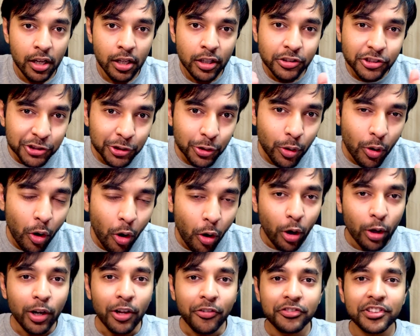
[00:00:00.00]
So
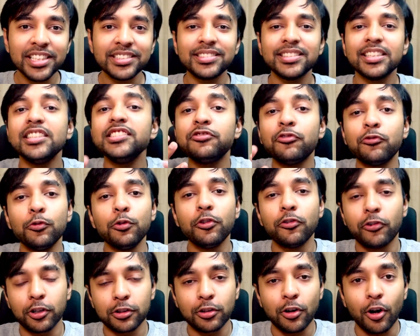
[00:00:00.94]
all of this is food
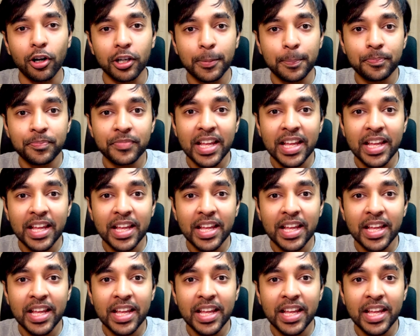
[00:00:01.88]
for thought.